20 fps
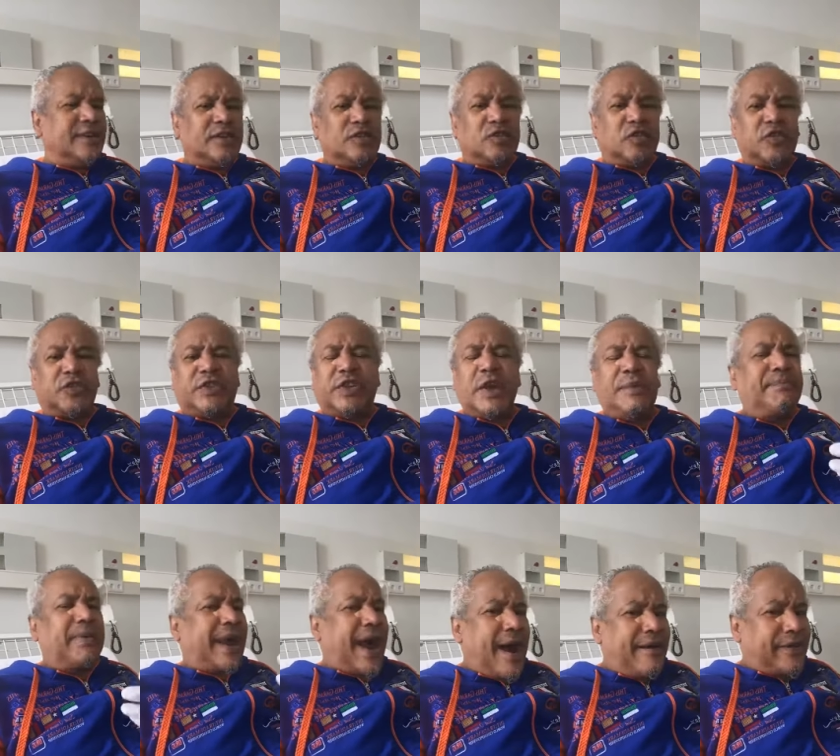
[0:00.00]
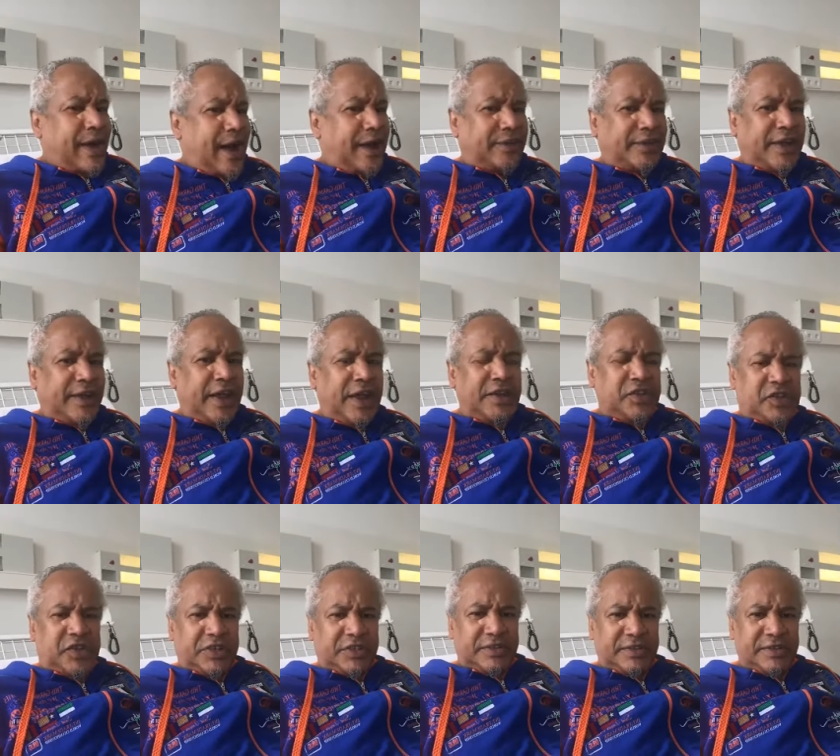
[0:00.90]
to see Brava as a
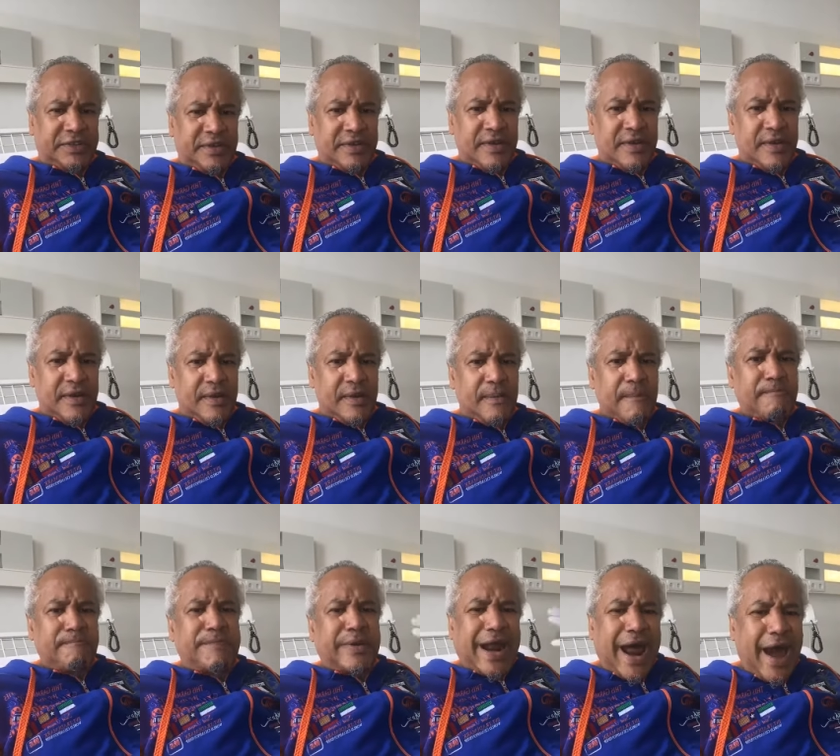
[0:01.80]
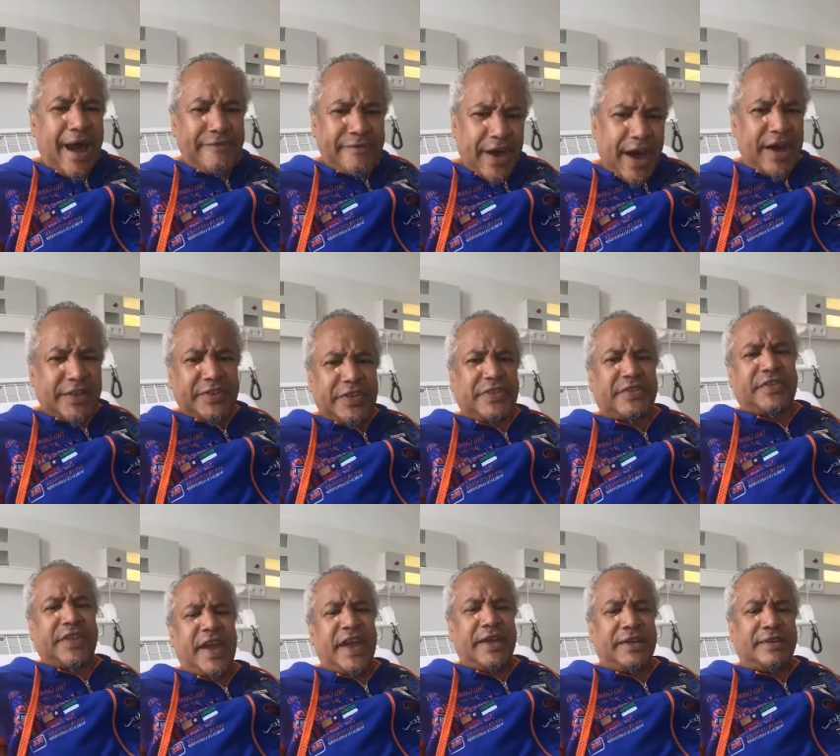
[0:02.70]
nation, Brava as a
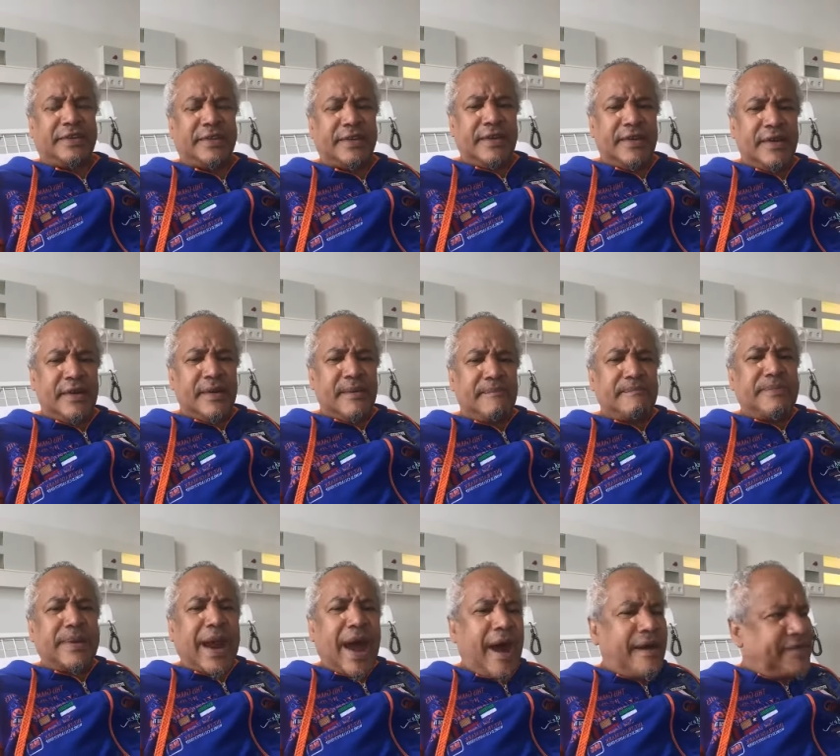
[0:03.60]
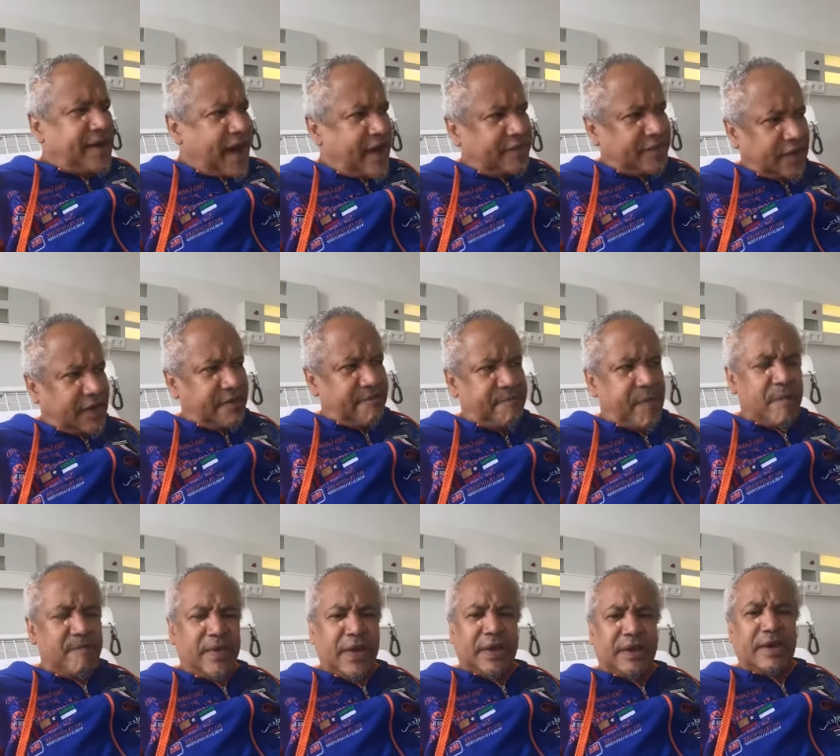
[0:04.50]
state, Brava as a
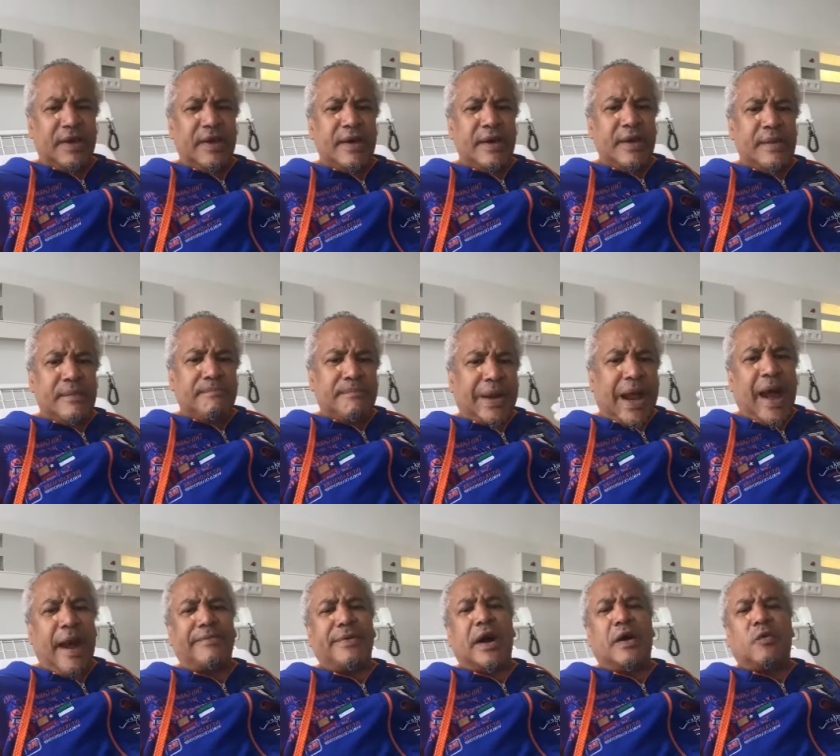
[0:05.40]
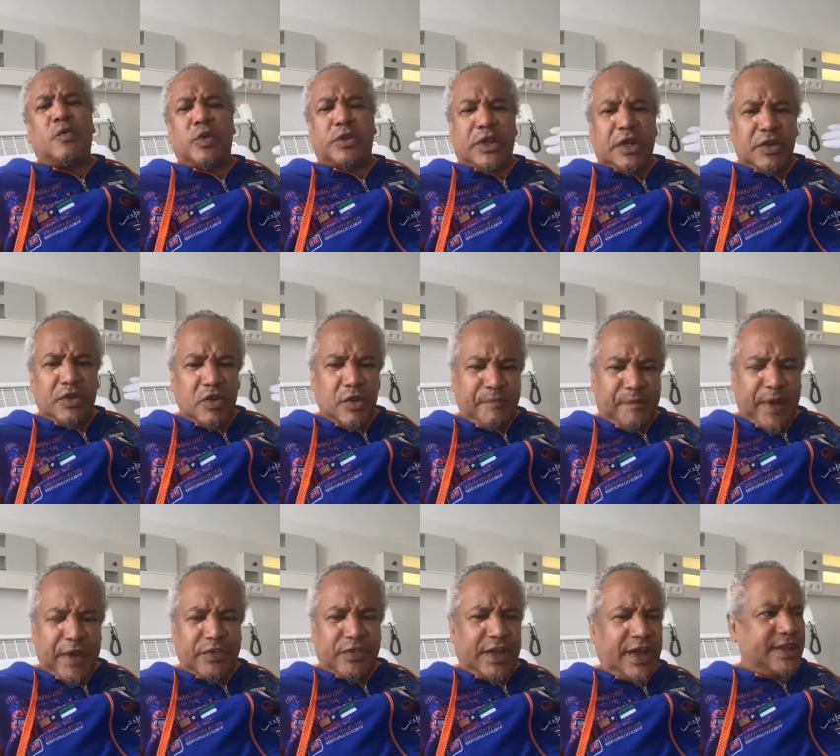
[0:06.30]
republic, Brava with the new
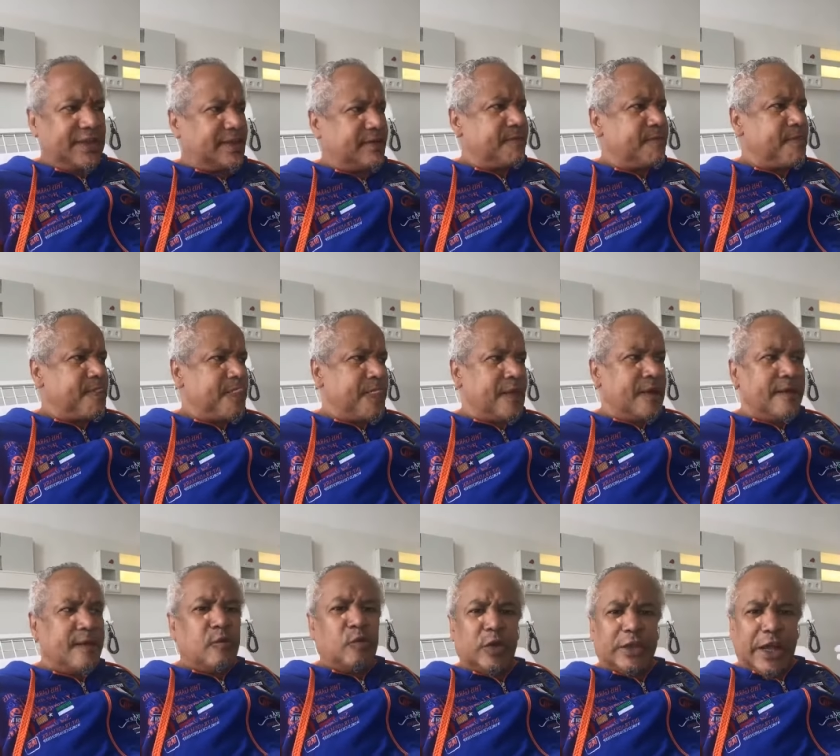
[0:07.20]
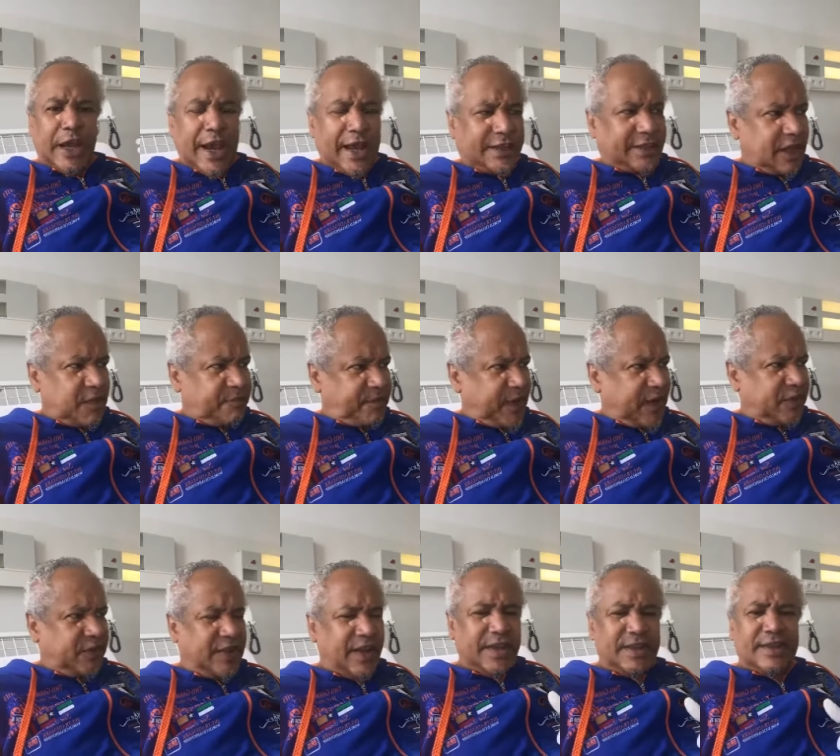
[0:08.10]
president, with elected
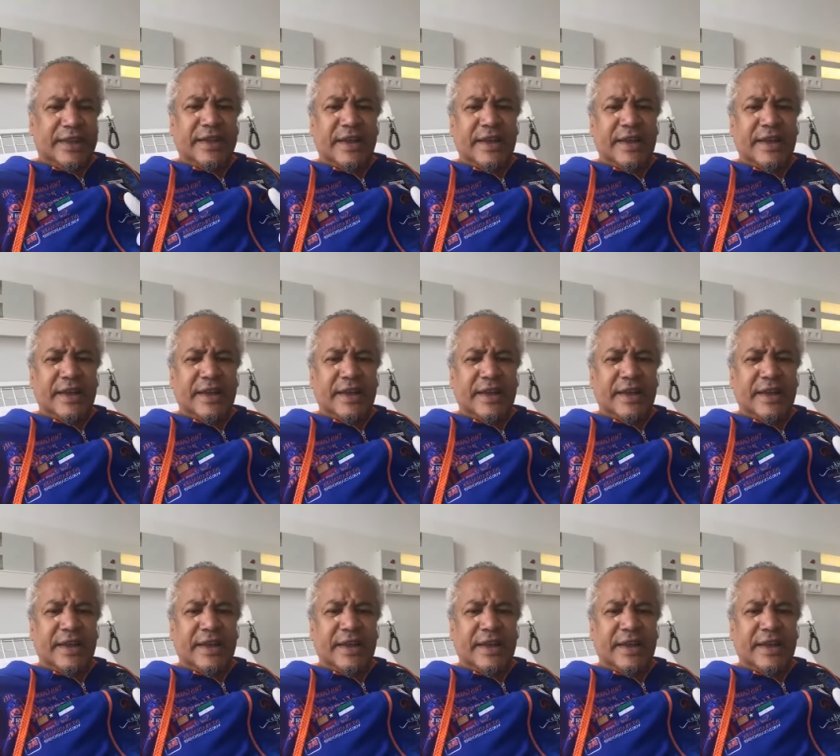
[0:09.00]
president,